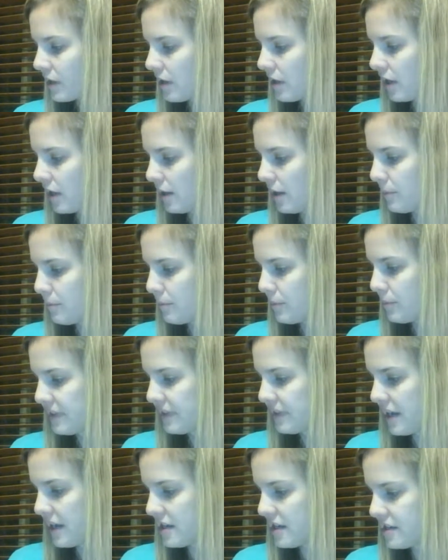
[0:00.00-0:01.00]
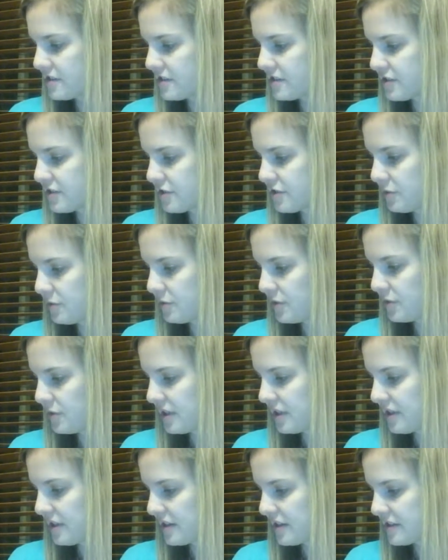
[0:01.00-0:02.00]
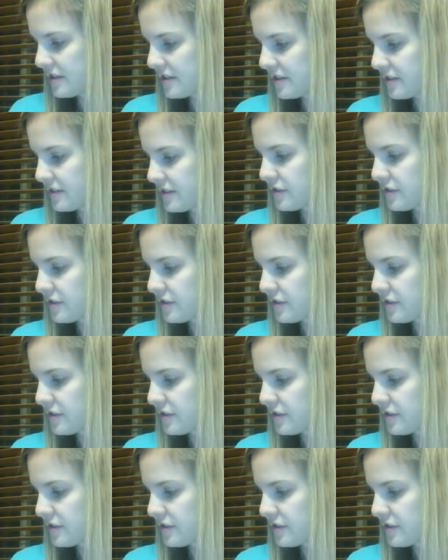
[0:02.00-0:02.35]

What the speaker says: but they instituted this